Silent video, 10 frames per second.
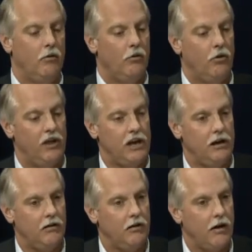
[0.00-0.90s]

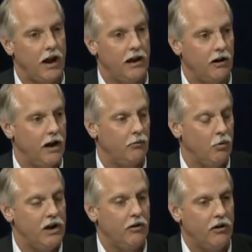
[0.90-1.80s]
The and and
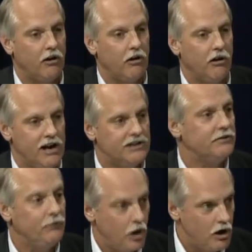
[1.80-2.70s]
we there are lots
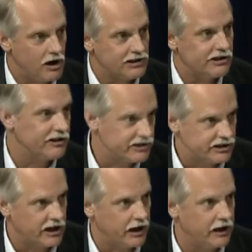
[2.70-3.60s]
of laws that
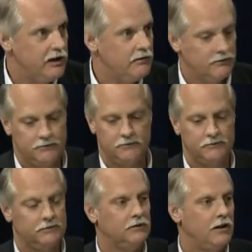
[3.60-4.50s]
say
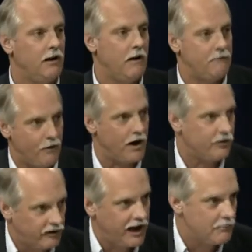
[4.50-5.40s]
a
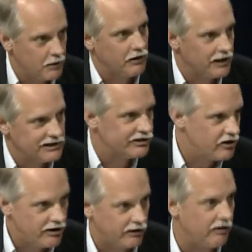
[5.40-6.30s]
father can't marry his
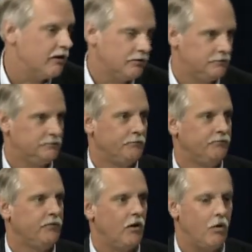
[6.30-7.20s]
daughter
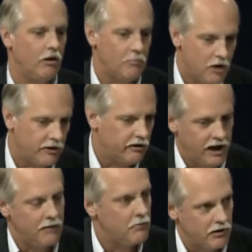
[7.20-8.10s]
or a mother
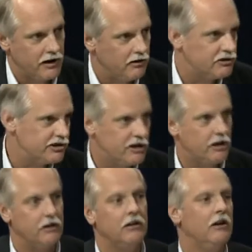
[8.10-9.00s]
can't marry her
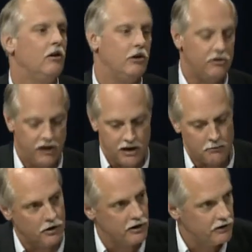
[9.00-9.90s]
son or you can't
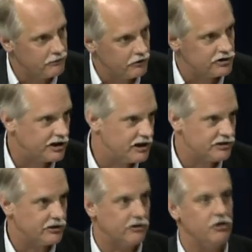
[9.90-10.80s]
marry your first
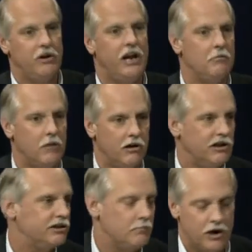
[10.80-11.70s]
cousin. You can't marry
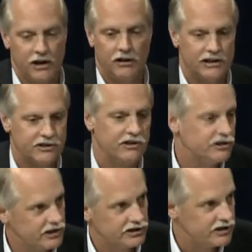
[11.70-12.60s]
somebody less than
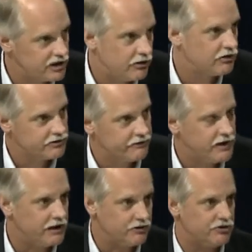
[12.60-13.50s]
16 years of
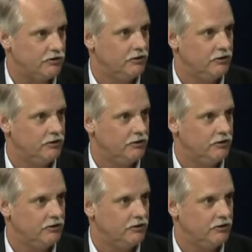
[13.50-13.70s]
age.